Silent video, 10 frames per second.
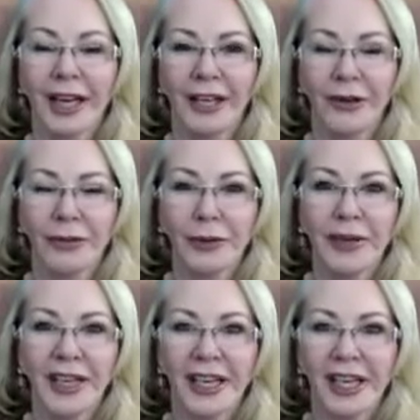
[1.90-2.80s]
Hello
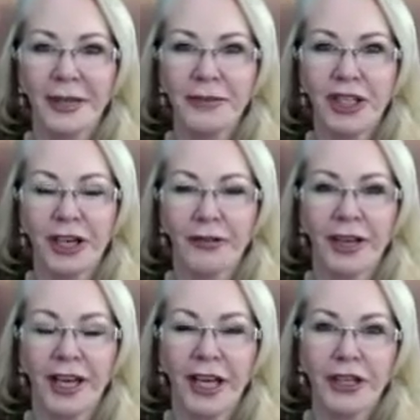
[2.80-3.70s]
everybody, I'm
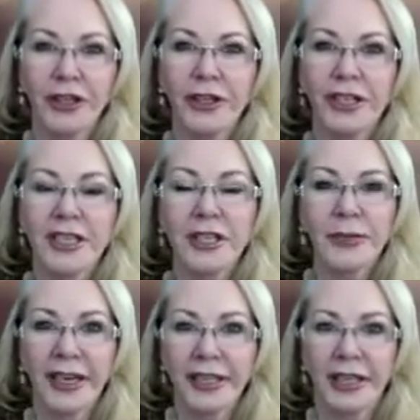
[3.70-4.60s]
Jennifer Angel. This is
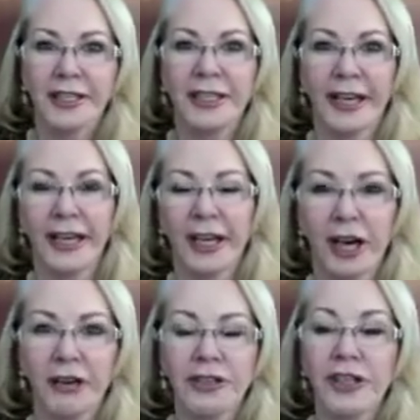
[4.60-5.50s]
my
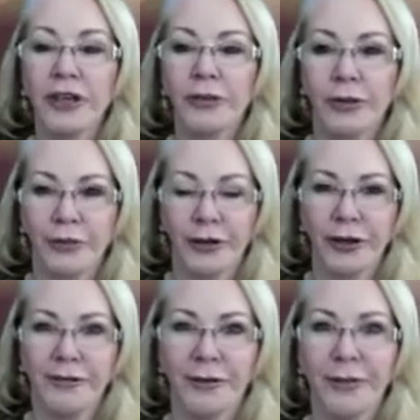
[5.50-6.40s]
daily horoscope
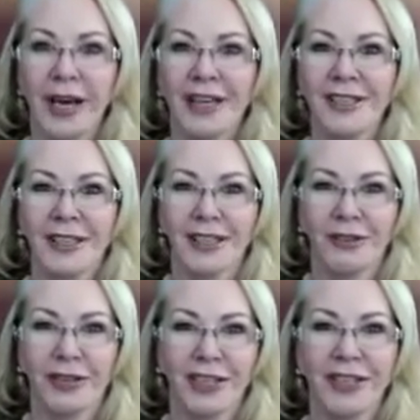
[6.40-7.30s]
report for March the
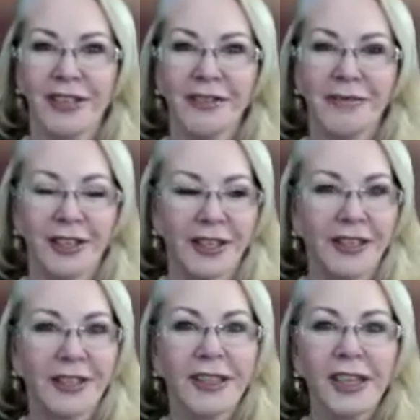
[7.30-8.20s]
25th.
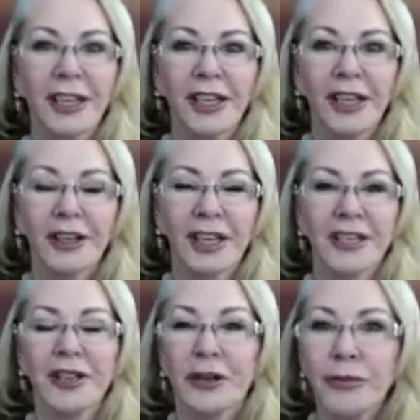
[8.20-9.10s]

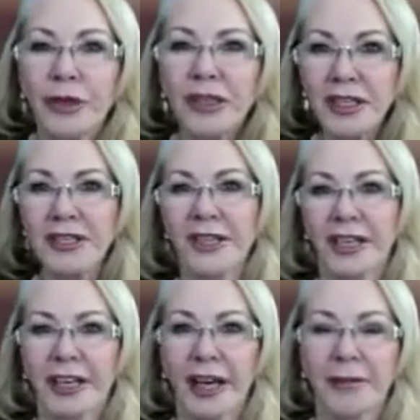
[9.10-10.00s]
Okay, so the moon is
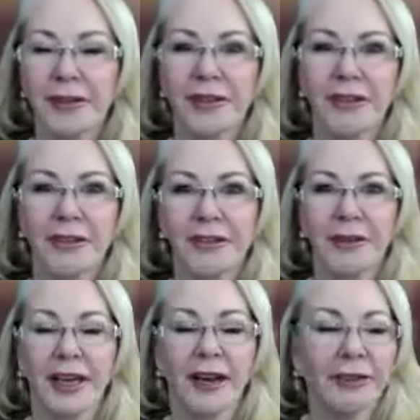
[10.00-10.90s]
still in Capricorn,
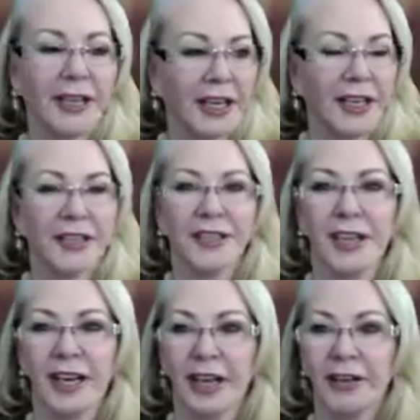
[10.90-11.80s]
so we covered that
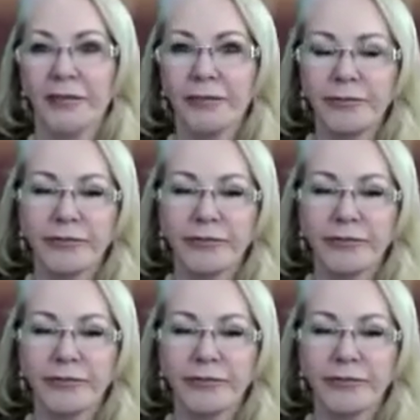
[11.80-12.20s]
yesterday.